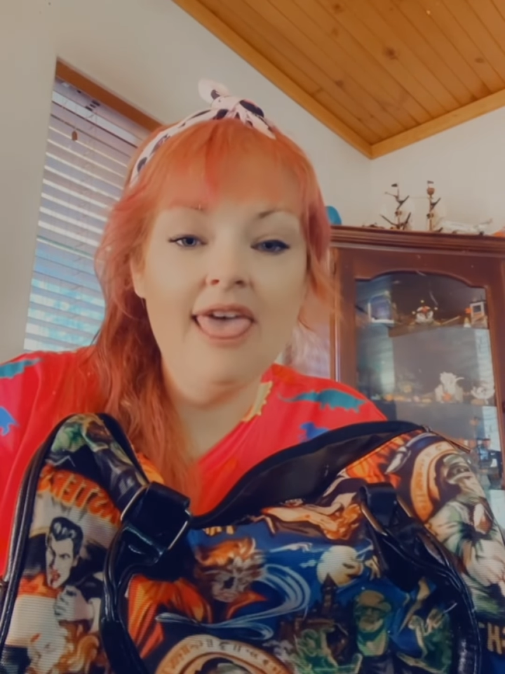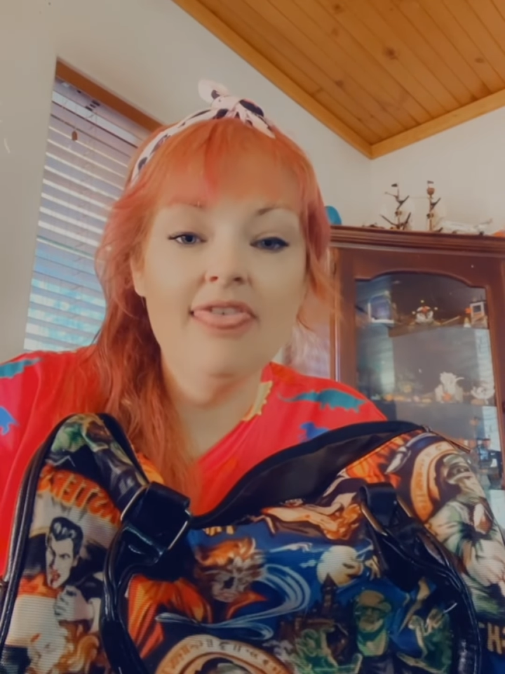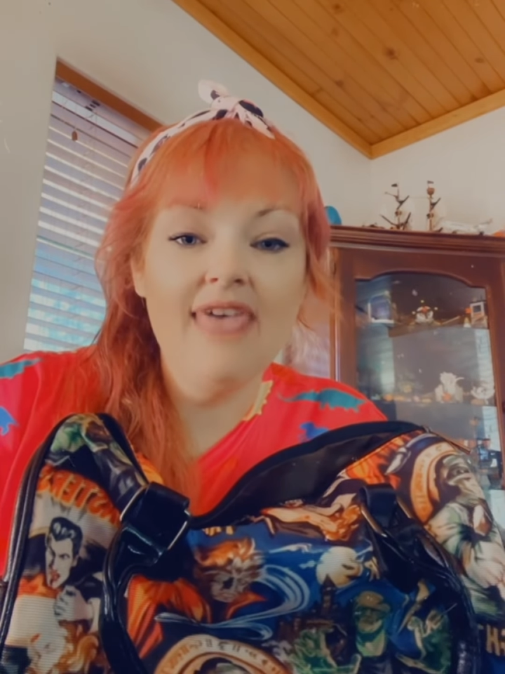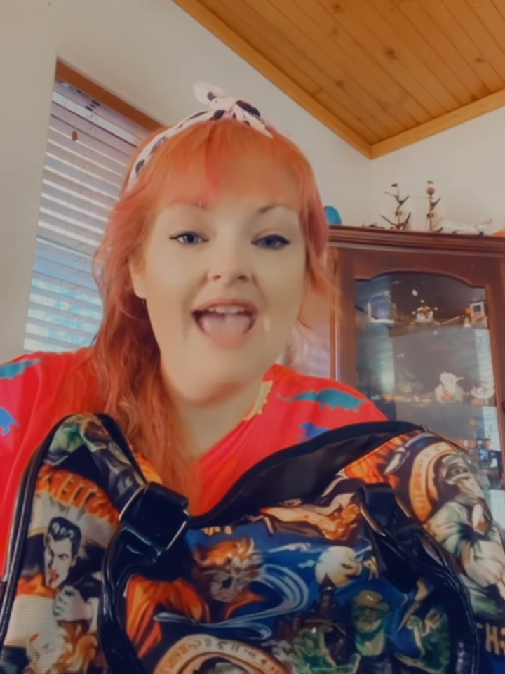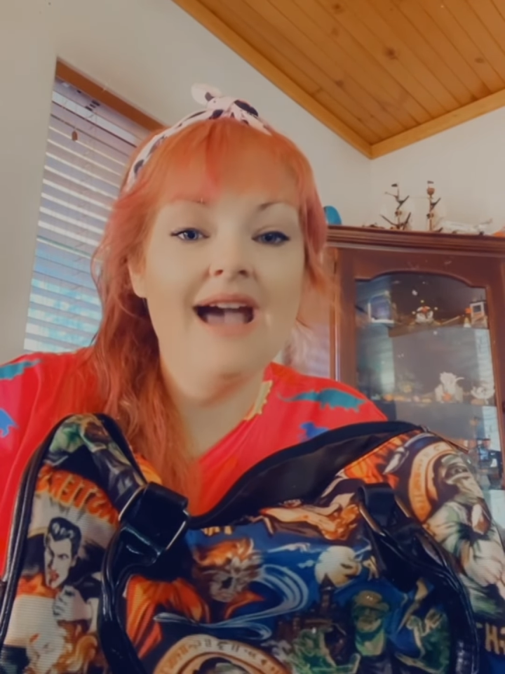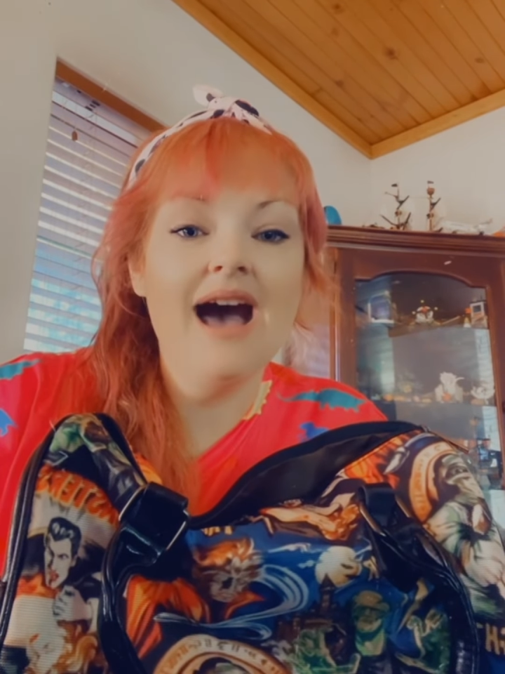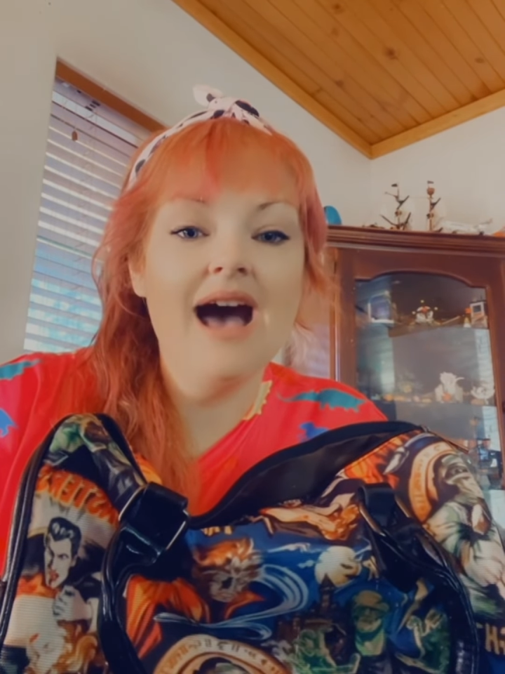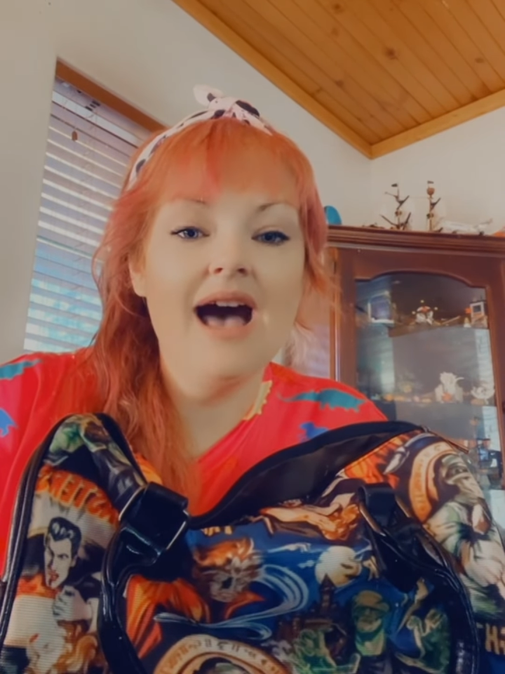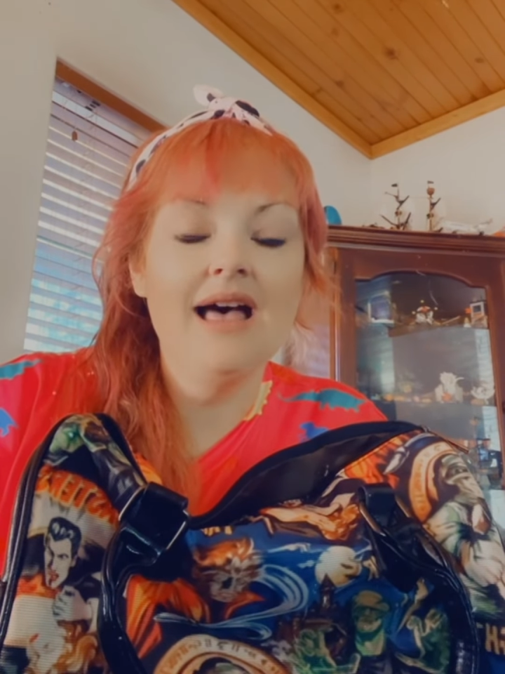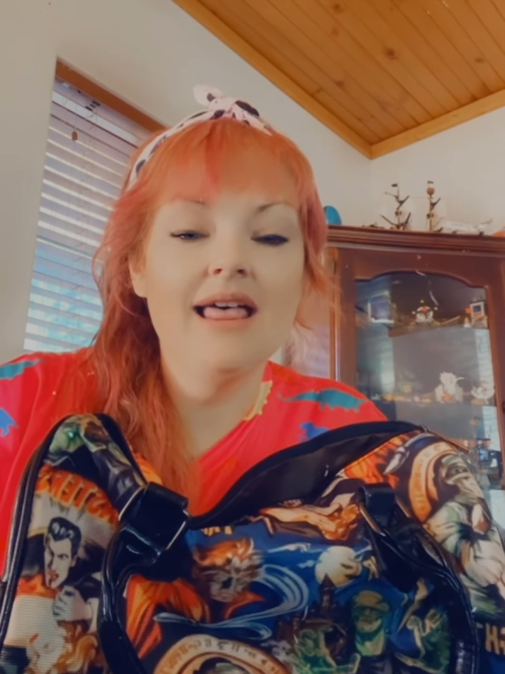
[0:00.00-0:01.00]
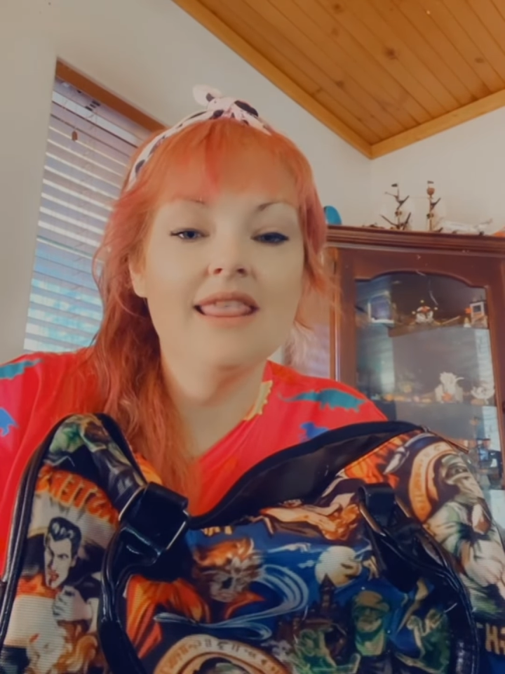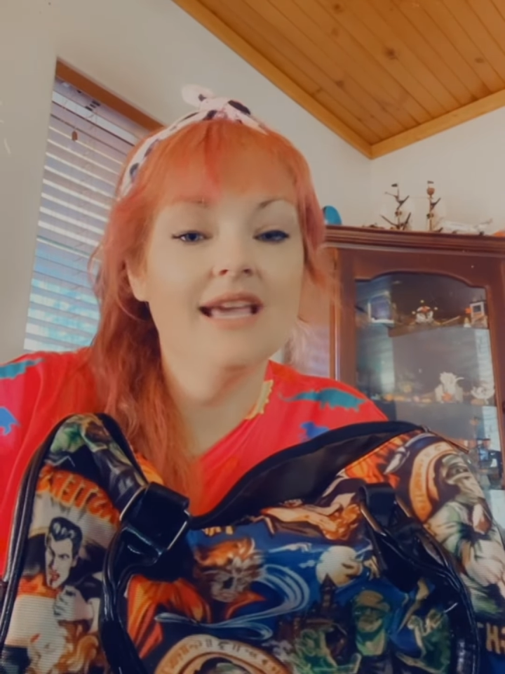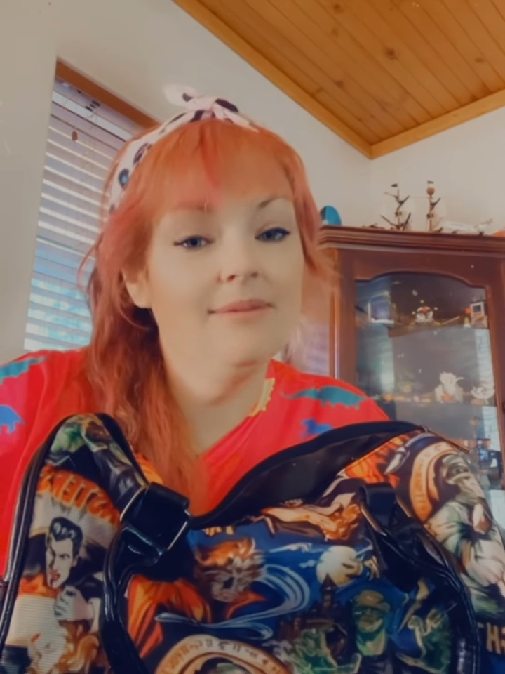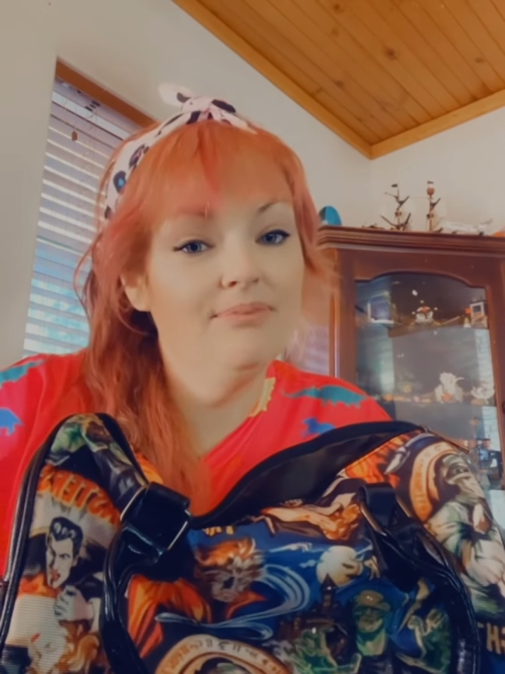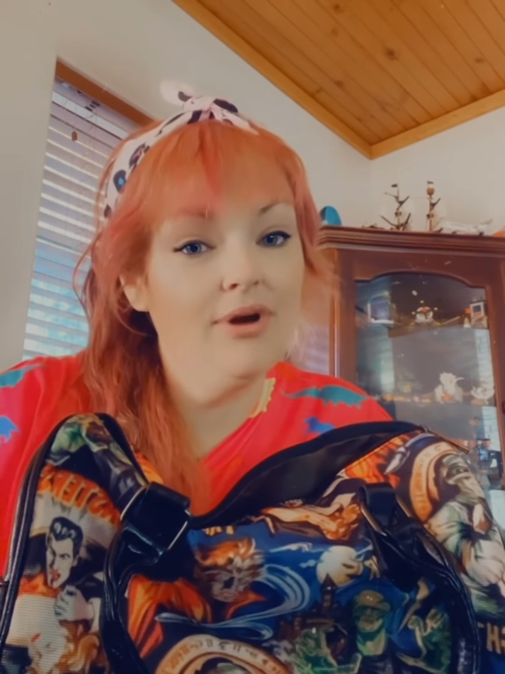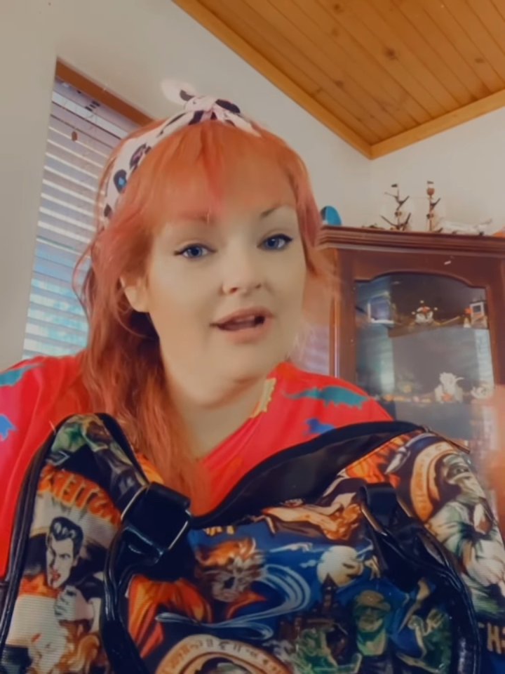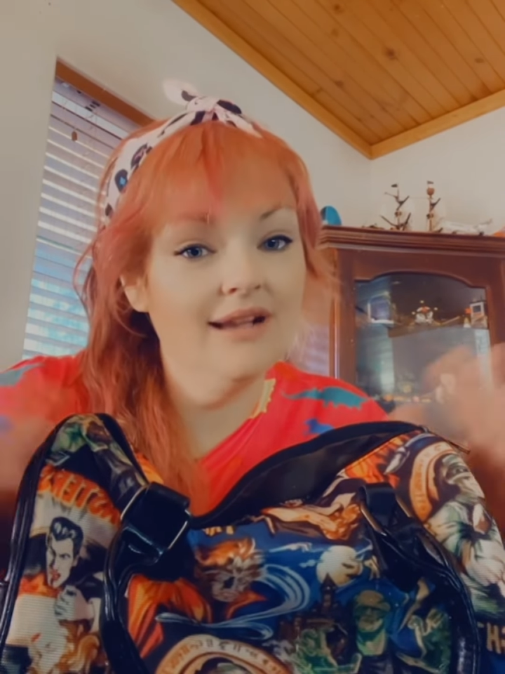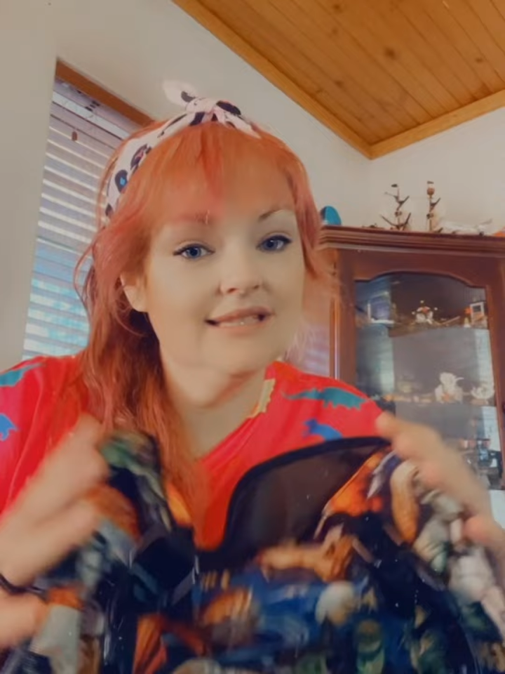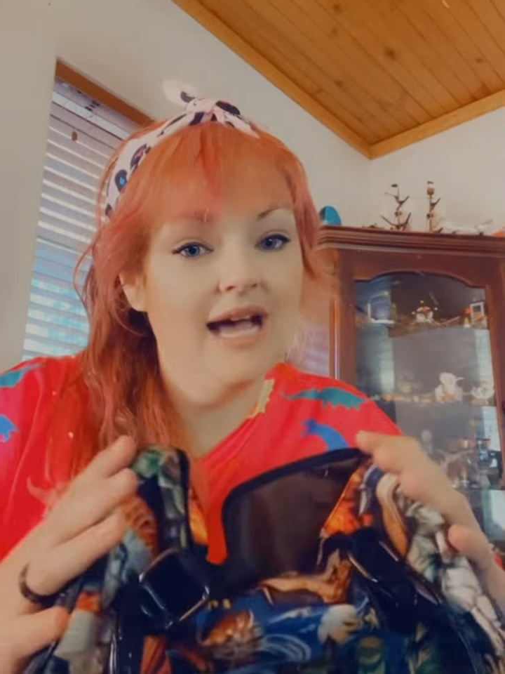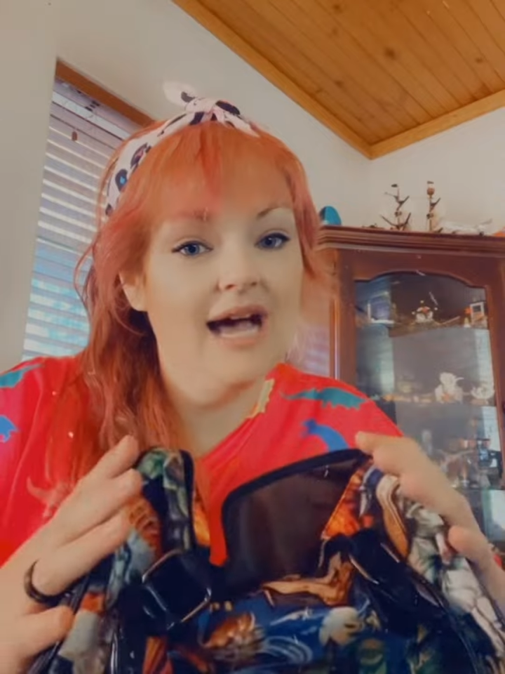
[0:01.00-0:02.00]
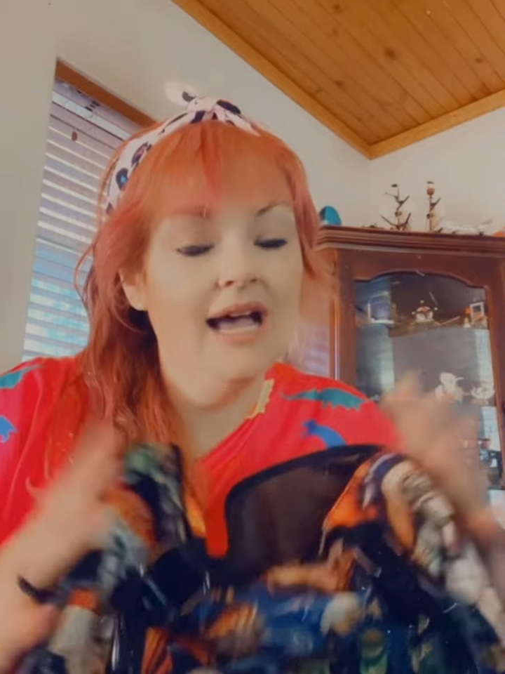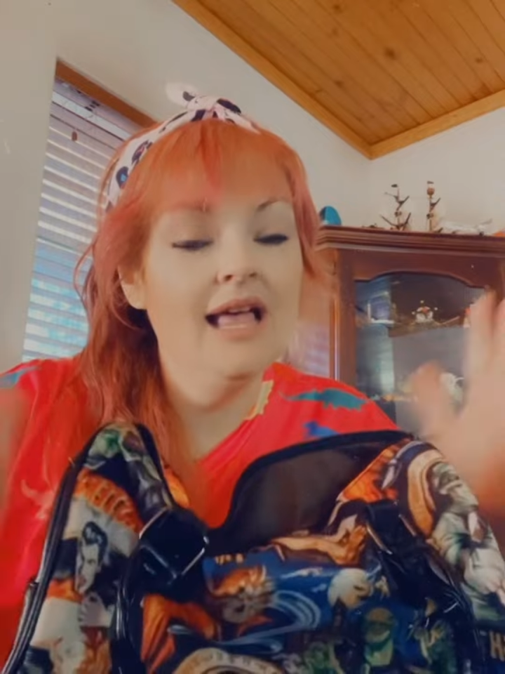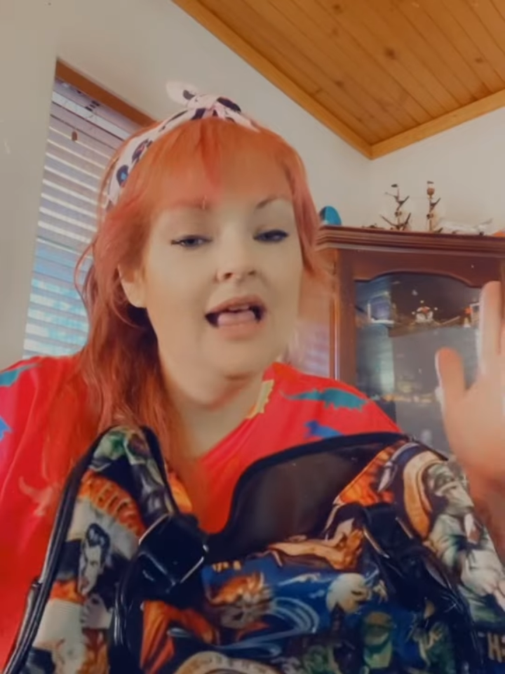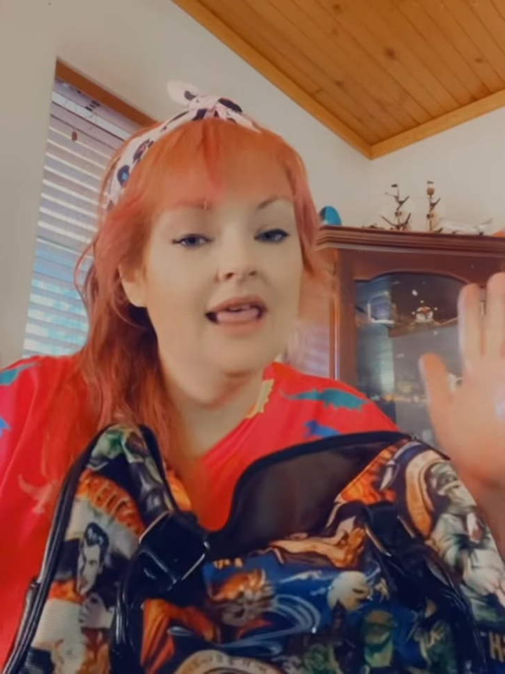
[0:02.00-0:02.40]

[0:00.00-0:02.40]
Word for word: they are, the products are,